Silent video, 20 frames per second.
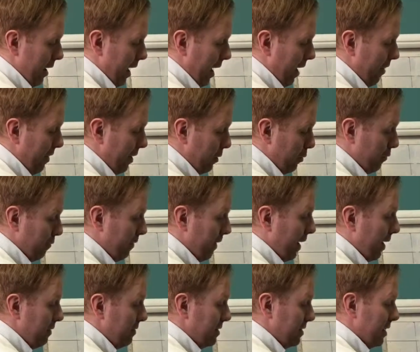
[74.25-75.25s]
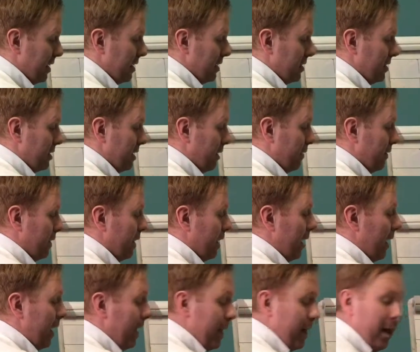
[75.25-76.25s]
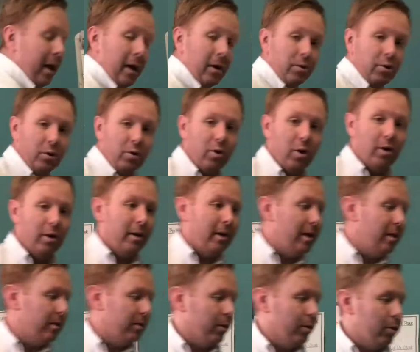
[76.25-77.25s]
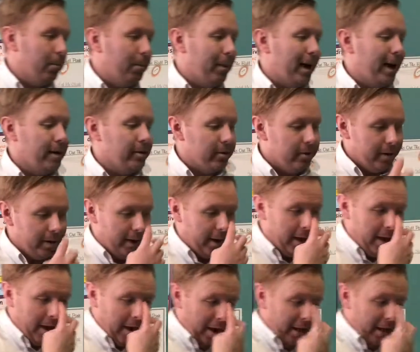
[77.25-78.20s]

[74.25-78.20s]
And then it goes 5, 6, 7, 8. So it's got a nice little pattern in it.